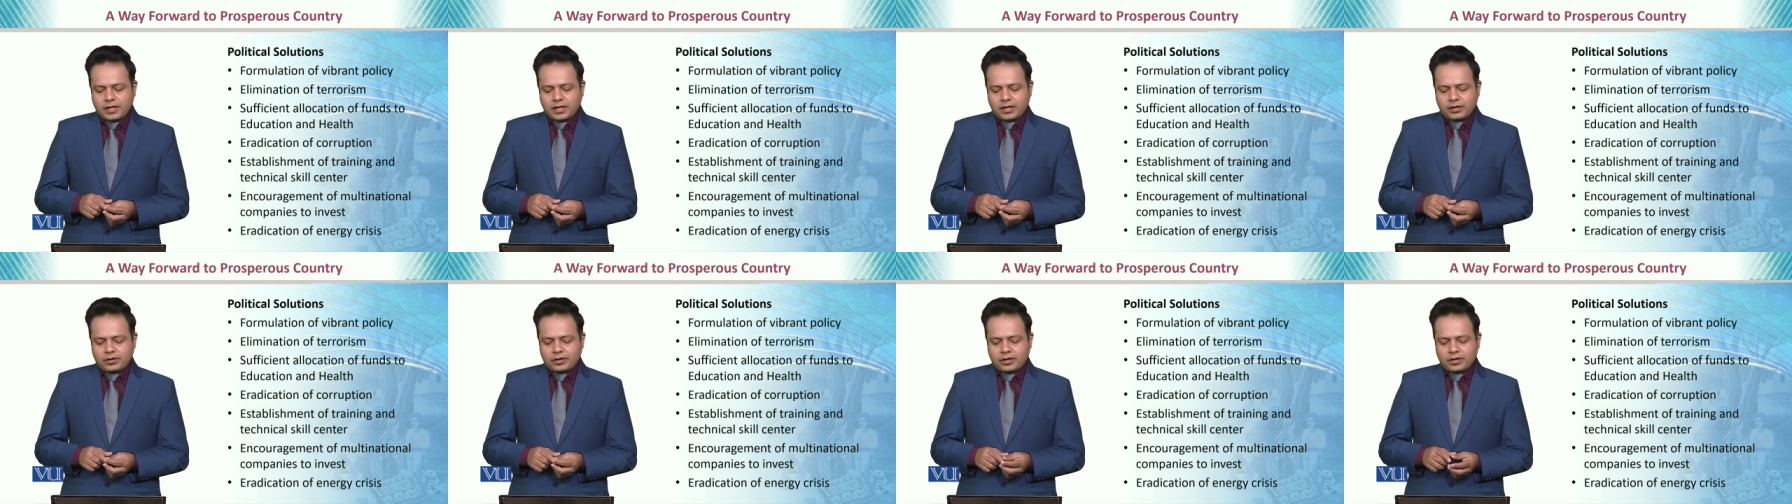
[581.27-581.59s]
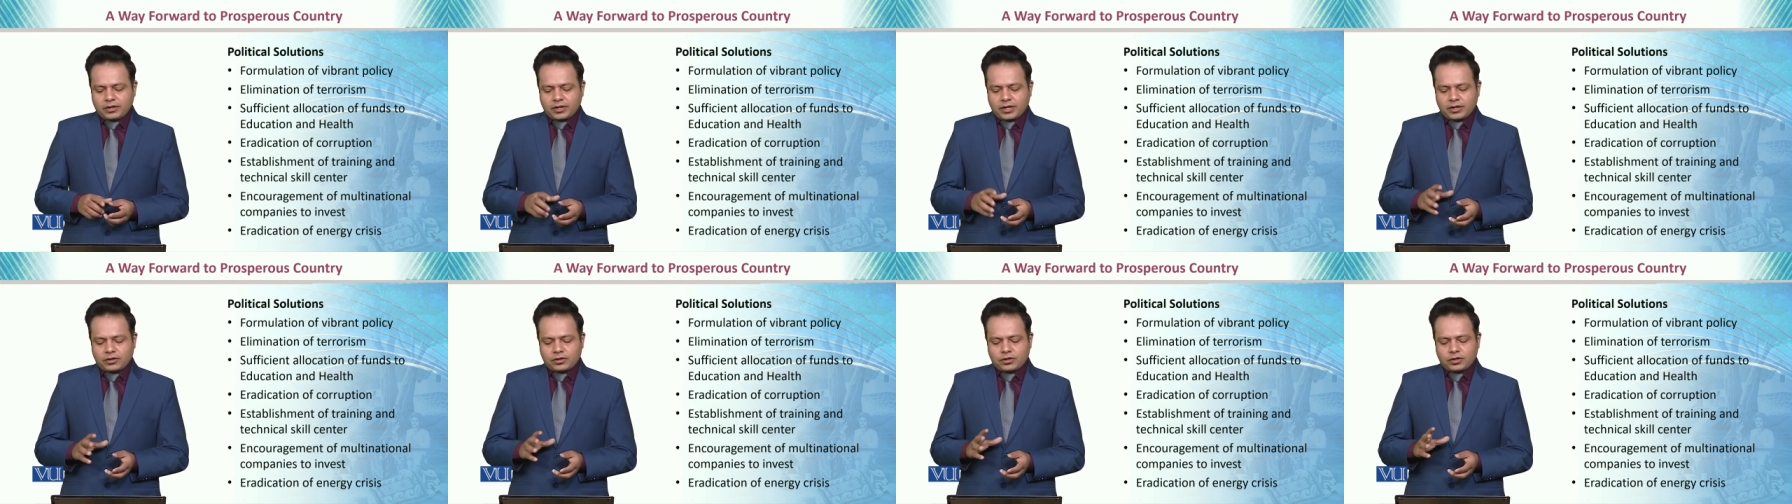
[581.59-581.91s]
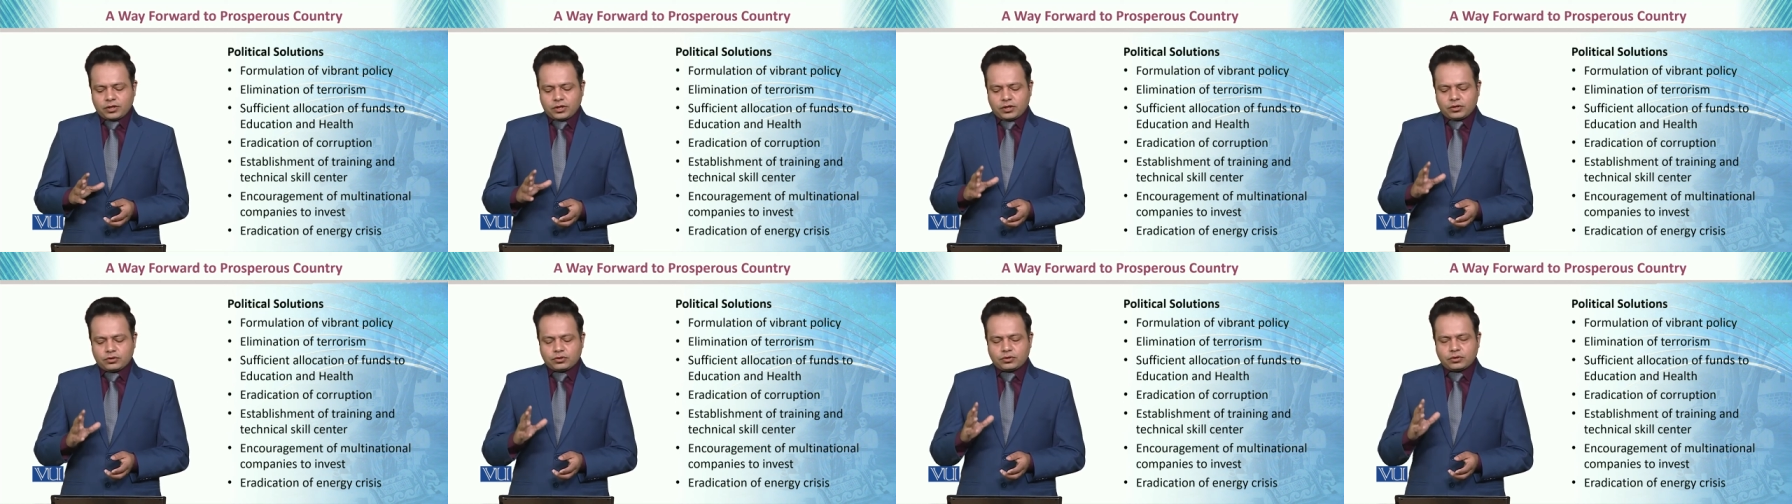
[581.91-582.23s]
And
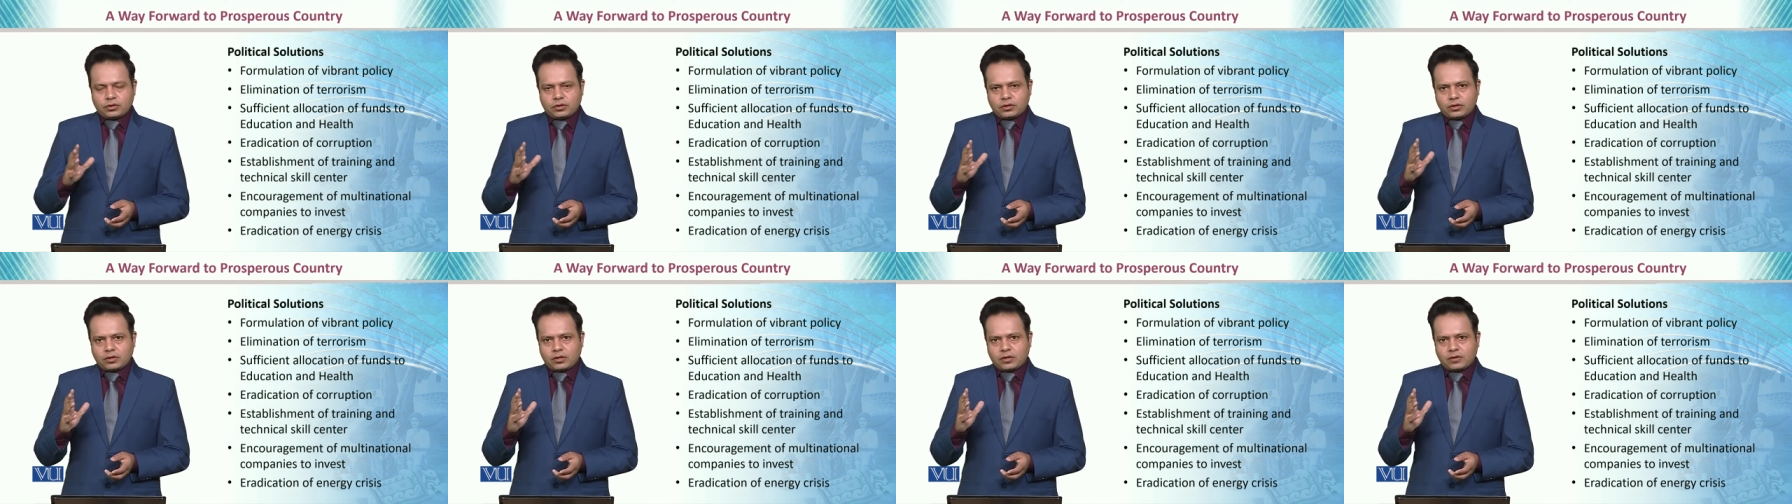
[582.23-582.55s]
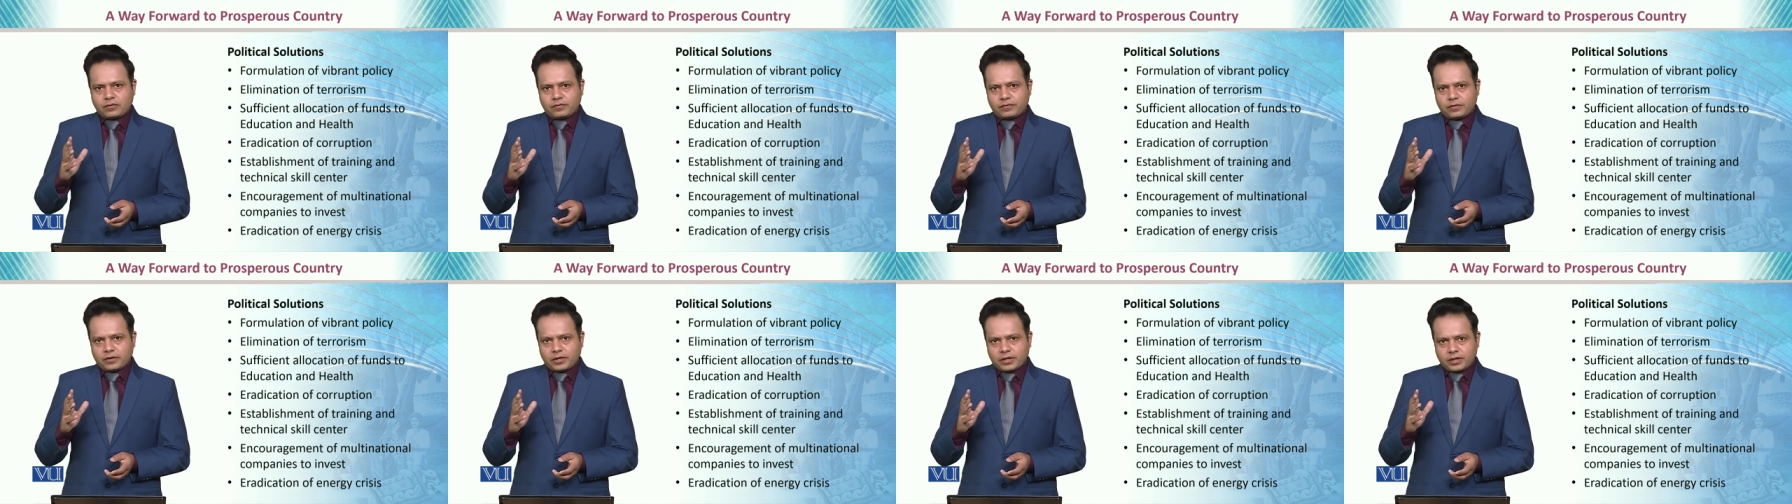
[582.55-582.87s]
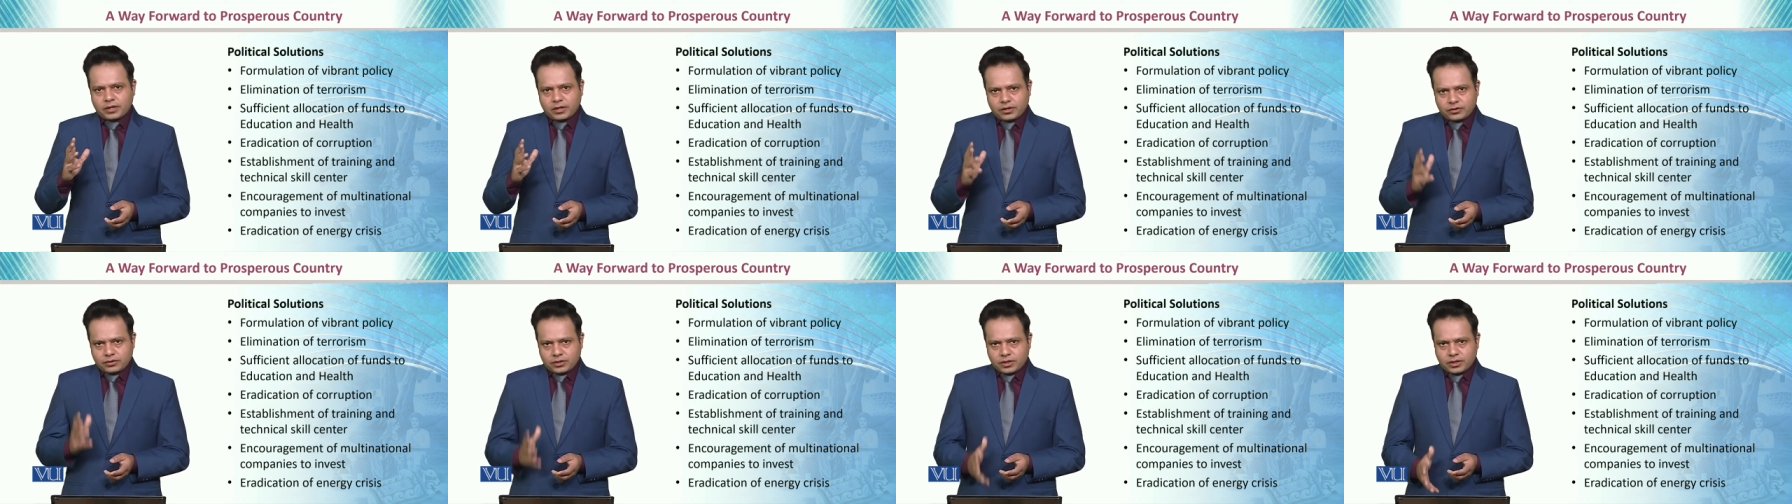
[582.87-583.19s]
eradication of
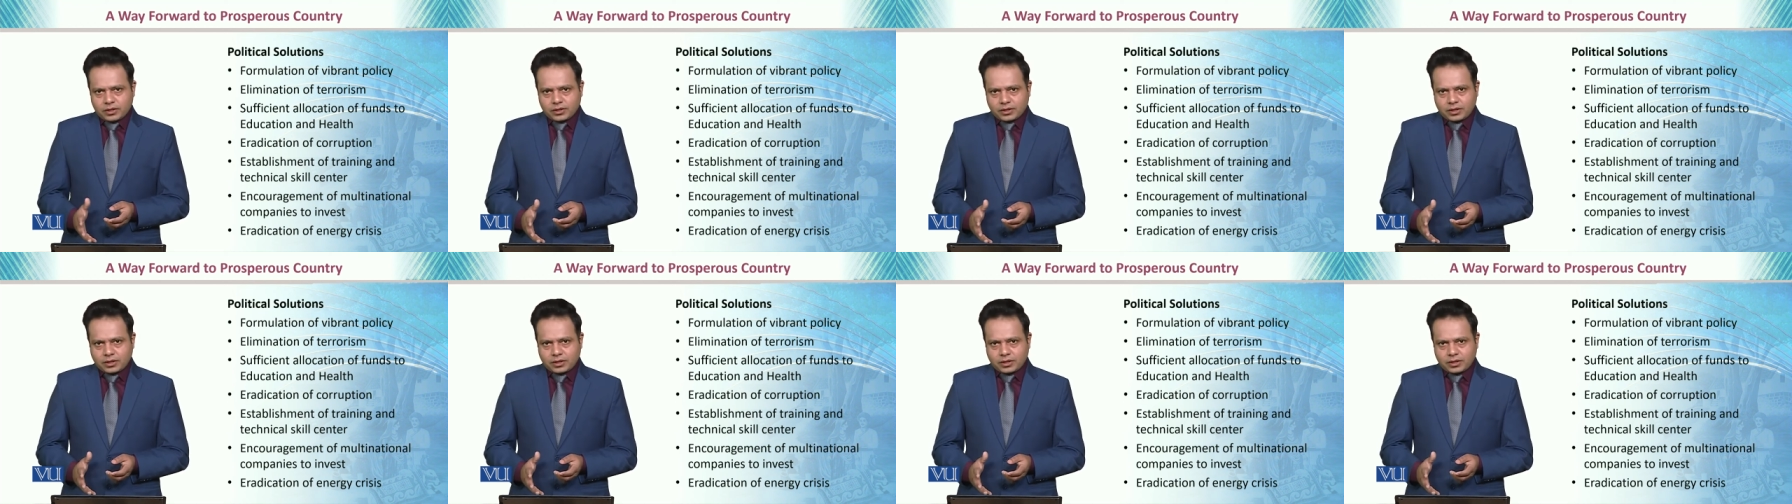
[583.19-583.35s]
energy